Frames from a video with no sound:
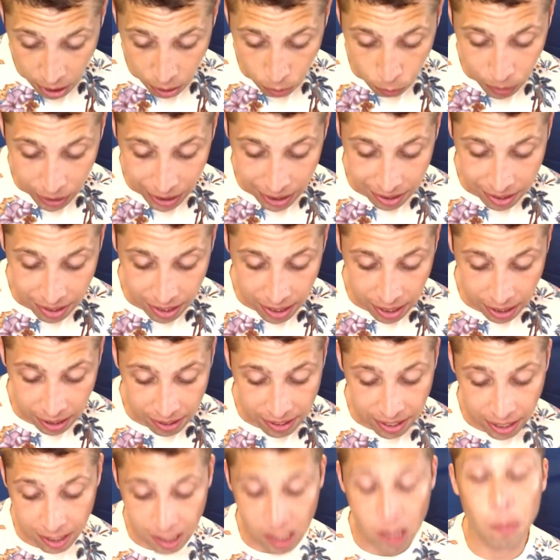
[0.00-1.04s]
We can see that the
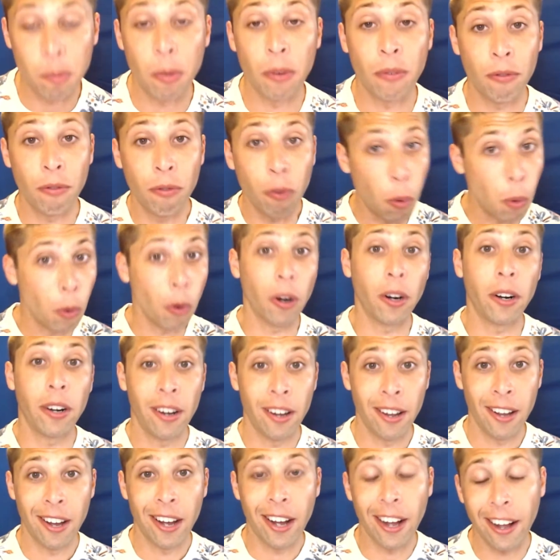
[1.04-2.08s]
sentence before
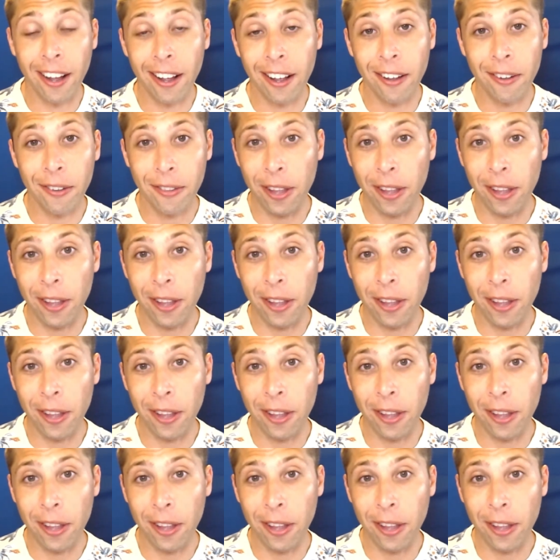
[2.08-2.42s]
uh,